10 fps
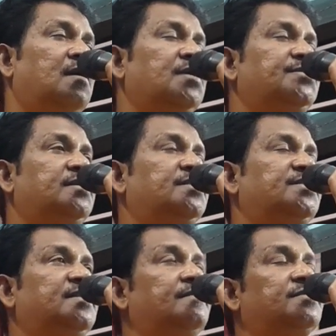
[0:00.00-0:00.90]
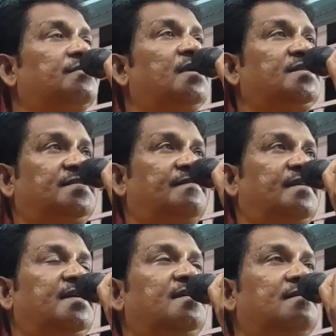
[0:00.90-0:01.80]
So the servants' quarters are
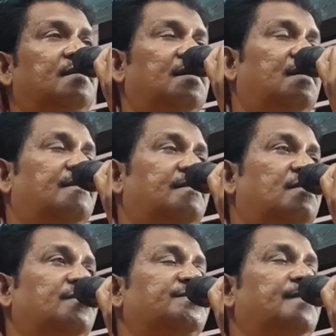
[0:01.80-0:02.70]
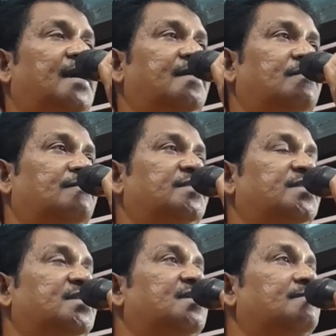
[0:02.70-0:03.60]
right here, close by,
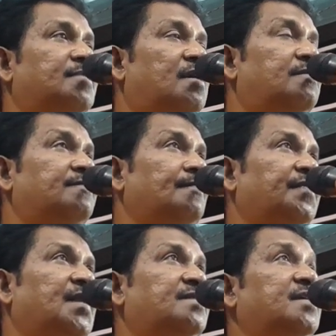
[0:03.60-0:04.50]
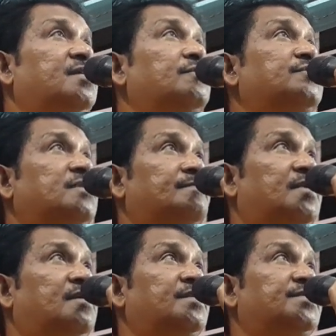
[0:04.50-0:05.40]
within the compound. It's a huge
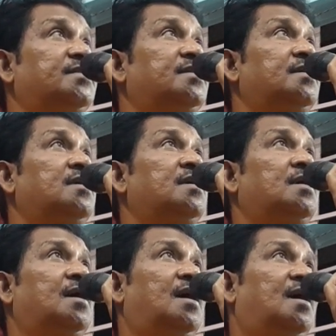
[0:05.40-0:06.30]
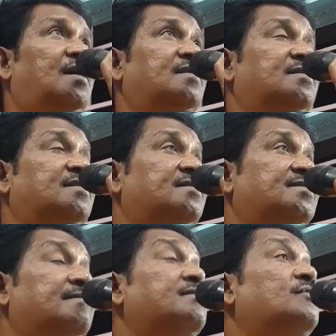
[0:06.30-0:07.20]
compound, you see. And the
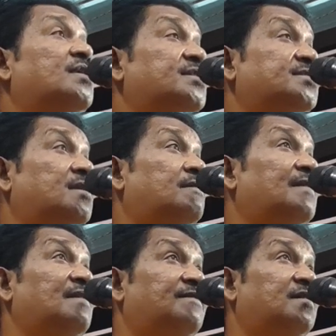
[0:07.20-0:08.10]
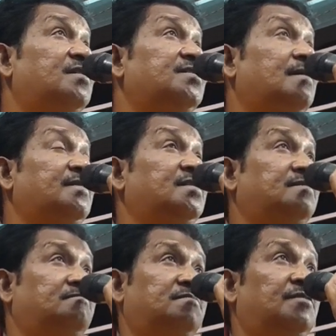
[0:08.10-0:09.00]
servant quarters are well furnished.
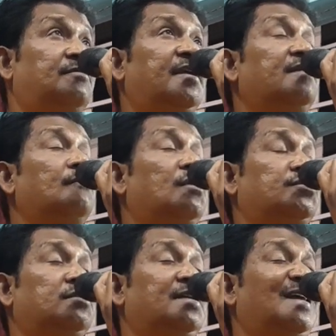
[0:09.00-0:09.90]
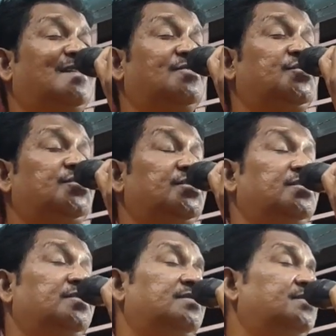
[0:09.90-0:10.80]
Running water and
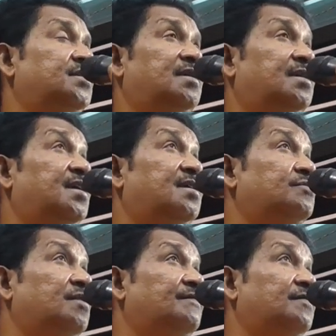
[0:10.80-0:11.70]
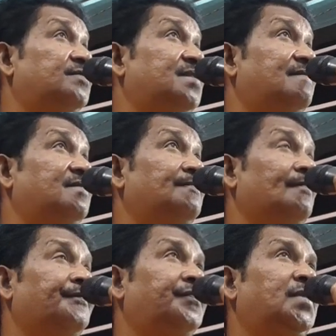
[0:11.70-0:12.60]
electricity, they're getting 24/7.
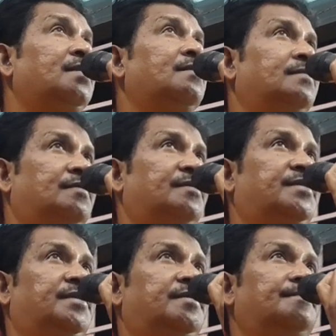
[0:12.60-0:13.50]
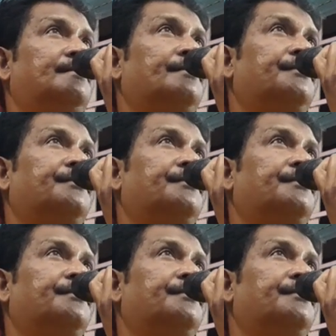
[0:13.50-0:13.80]
Okay.